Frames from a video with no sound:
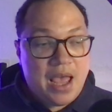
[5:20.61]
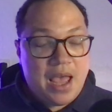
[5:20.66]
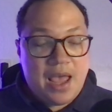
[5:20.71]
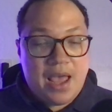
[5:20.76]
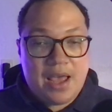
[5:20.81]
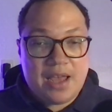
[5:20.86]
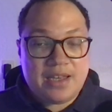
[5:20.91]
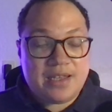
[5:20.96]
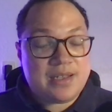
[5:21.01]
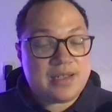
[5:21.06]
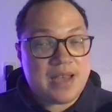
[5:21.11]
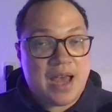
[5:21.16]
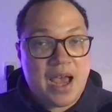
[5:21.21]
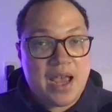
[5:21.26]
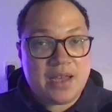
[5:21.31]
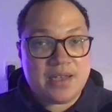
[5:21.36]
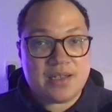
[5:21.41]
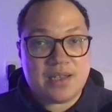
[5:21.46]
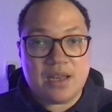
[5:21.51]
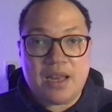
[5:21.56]
a
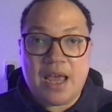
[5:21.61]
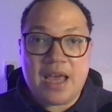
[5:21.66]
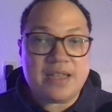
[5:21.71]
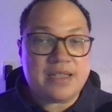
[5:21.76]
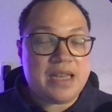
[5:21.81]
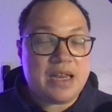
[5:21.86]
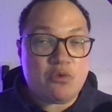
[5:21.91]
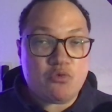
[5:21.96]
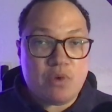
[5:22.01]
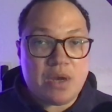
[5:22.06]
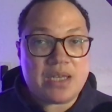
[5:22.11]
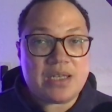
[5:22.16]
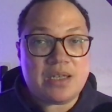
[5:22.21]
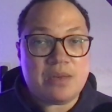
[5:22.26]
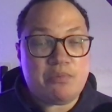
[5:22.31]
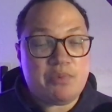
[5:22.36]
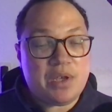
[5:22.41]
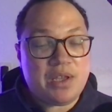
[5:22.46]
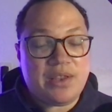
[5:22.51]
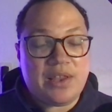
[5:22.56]
science that has a
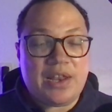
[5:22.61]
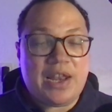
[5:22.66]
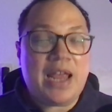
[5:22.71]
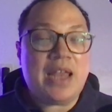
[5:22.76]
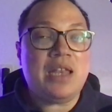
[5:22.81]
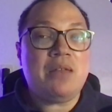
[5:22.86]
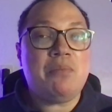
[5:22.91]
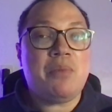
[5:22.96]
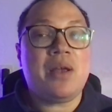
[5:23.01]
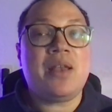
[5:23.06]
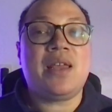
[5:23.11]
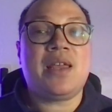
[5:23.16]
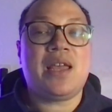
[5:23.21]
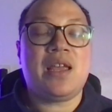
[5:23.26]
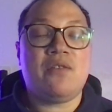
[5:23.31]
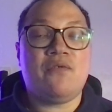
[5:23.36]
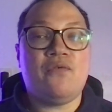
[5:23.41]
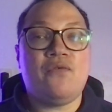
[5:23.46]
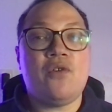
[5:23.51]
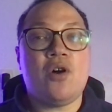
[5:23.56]
recipe that anybody can
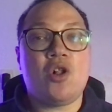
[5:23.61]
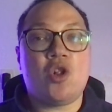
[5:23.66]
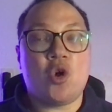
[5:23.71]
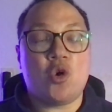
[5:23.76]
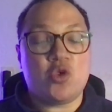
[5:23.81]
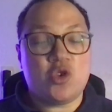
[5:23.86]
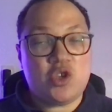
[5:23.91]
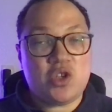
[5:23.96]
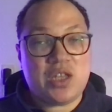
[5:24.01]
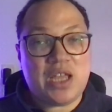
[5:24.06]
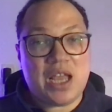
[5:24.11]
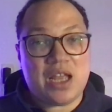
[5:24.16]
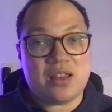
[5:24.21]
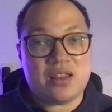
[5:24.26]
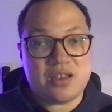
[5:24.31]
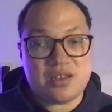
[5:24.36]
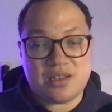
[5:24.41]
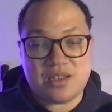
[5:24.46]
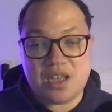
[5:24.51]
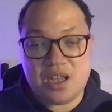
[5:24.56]
follow to get the
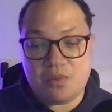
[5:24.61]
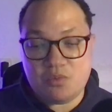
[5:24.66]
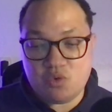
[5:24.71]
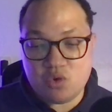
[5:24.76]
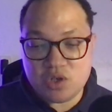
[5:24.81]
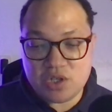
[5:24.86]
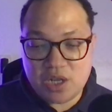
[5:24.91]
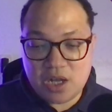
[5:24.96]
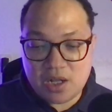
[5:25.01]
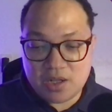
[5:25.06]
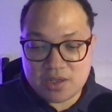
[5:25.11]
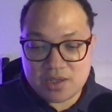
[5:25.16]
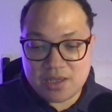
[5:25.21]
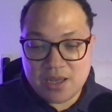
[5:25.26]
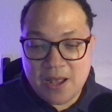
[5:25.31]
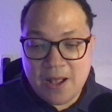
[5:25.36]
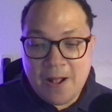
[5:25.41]
same results.